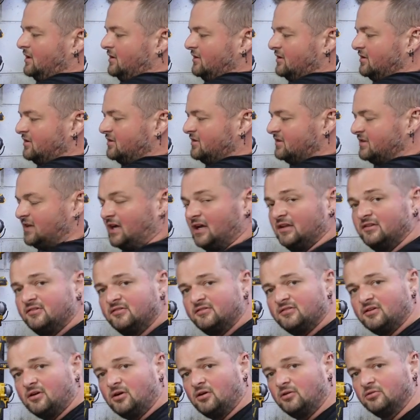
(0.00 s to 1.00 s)
studs
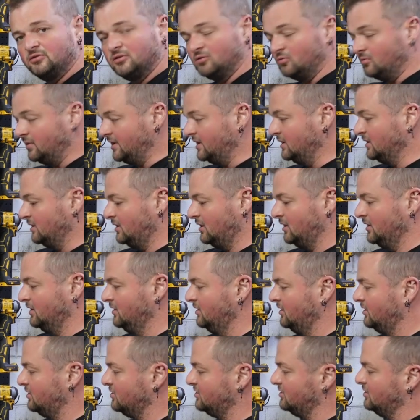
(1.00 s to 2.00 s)
to hold the wheel
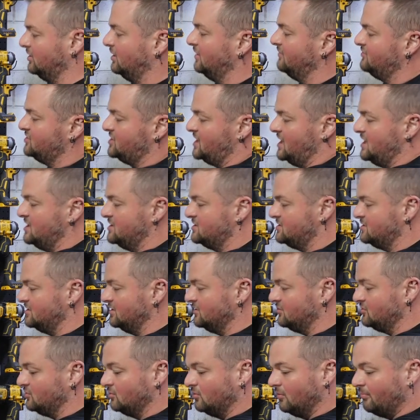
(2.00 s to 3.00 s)
on. So I've changed
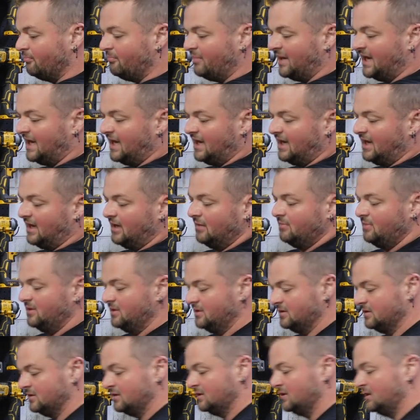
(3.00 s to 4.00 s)
it to a barb.
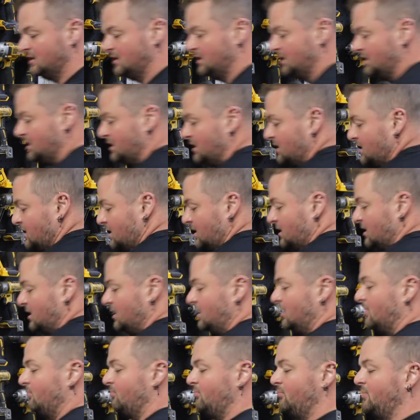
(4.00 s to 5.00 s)

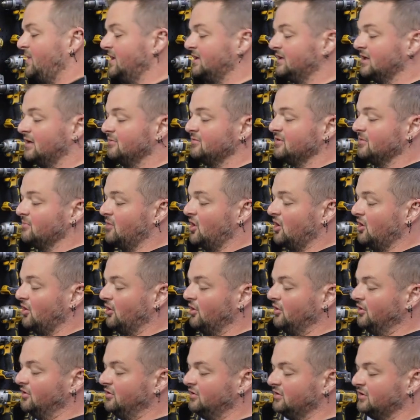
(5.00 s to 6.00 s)
Picked up some
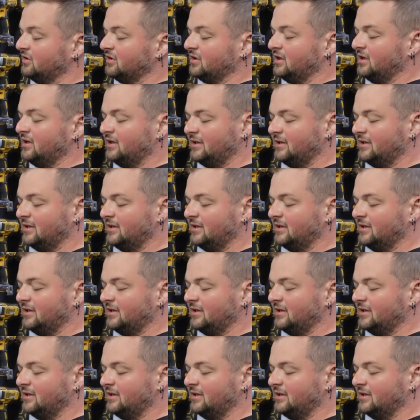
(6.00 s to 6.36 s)
hose.